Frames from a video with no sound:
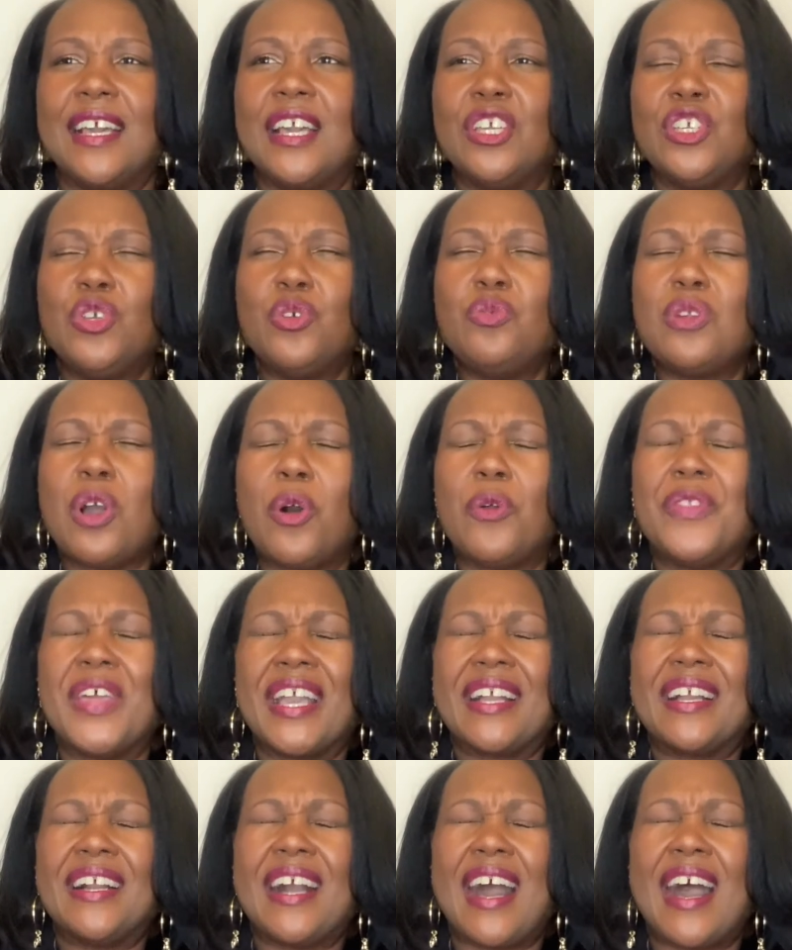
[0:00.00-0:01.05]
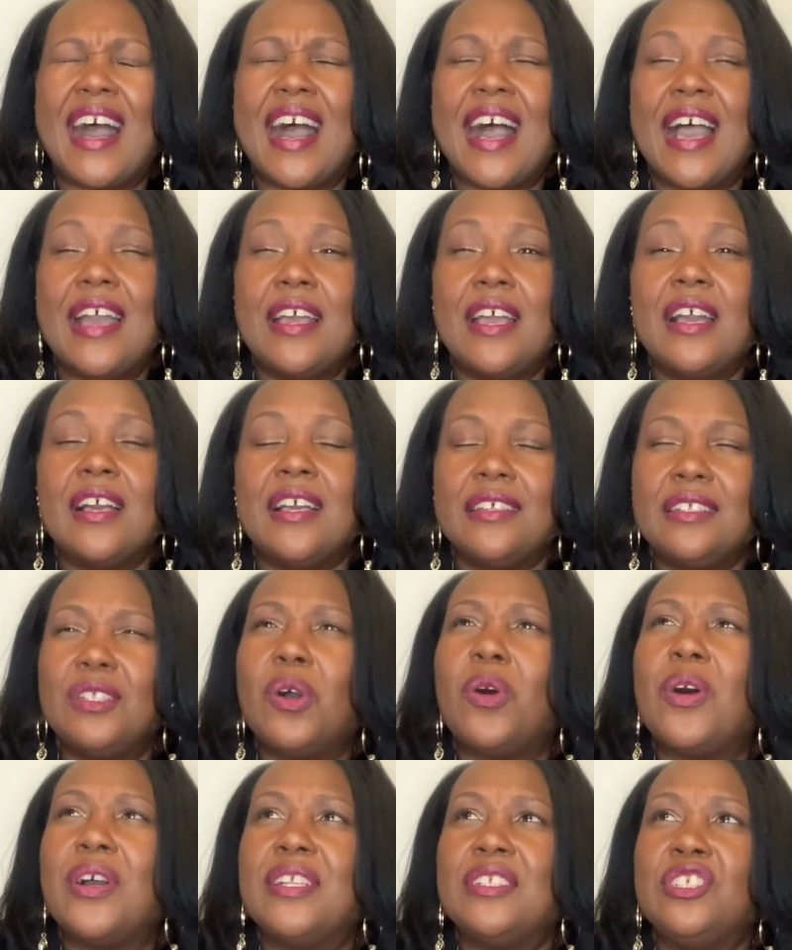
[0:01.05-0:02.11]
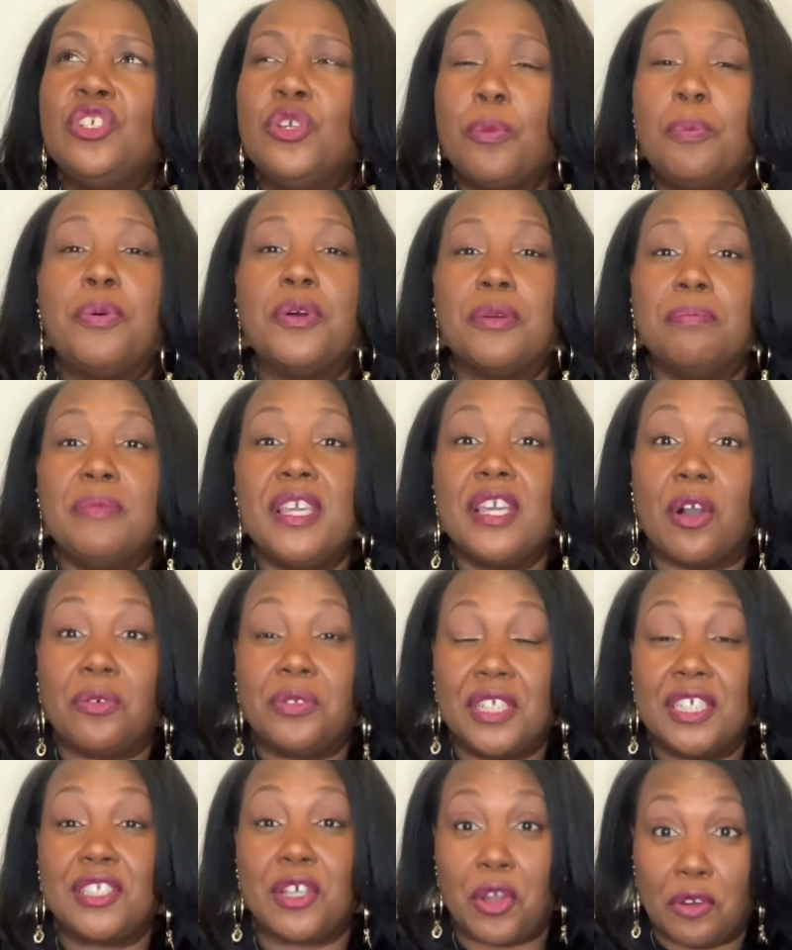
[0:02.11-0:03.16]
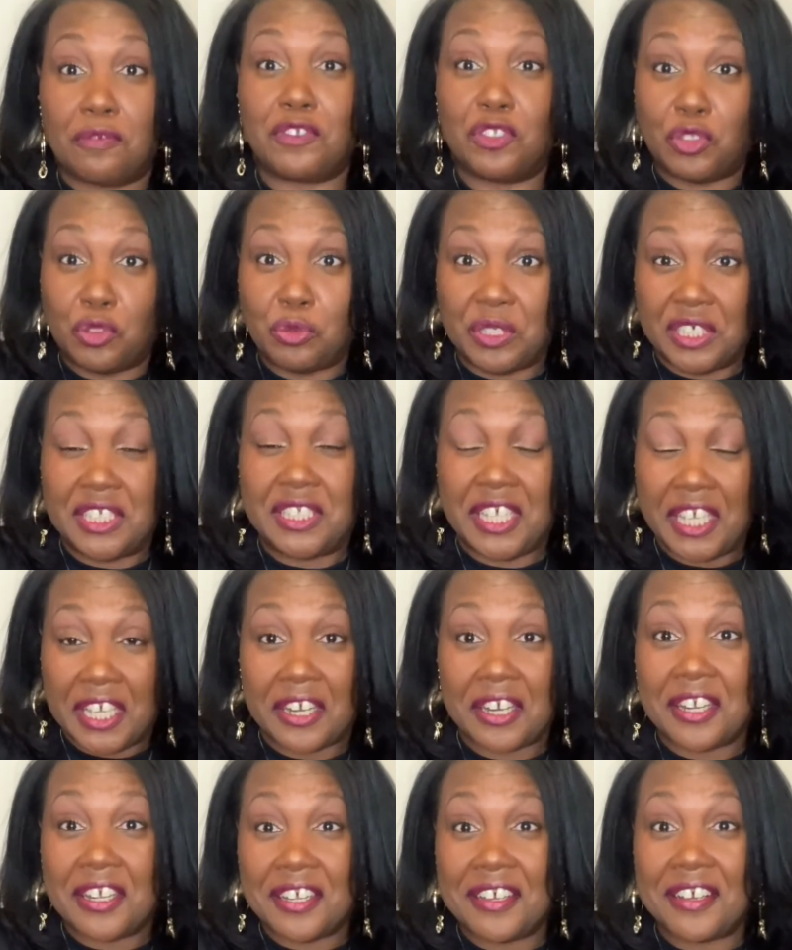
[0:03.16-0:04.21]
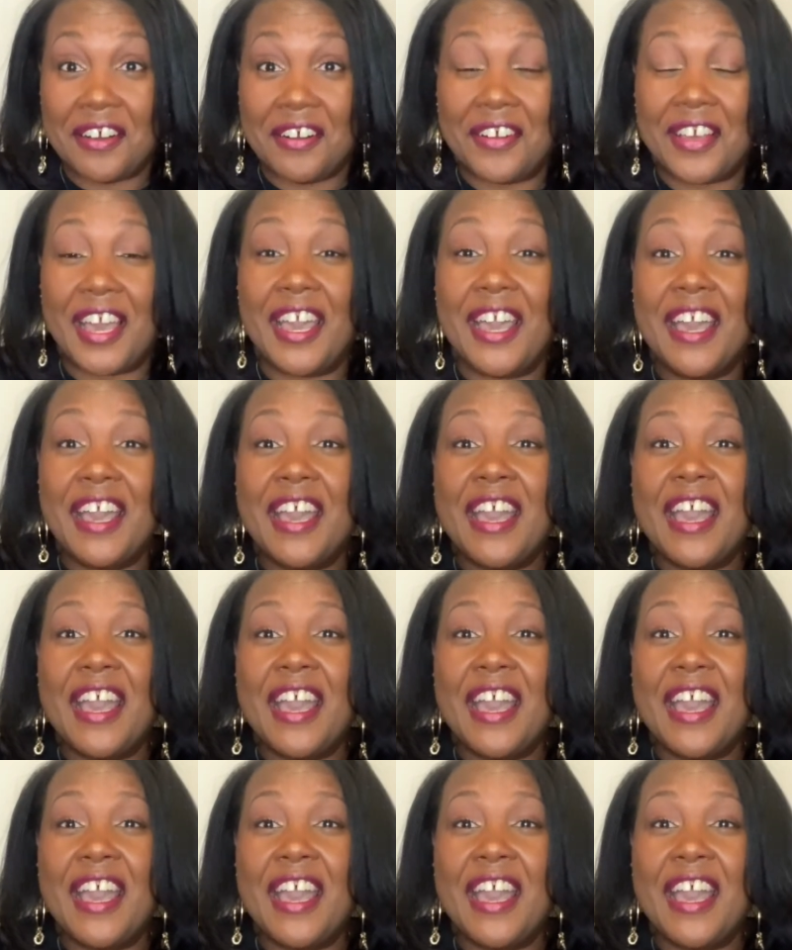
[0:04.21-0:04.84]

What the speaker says: That God, Lord, you put me on this earth to do this here. Okay.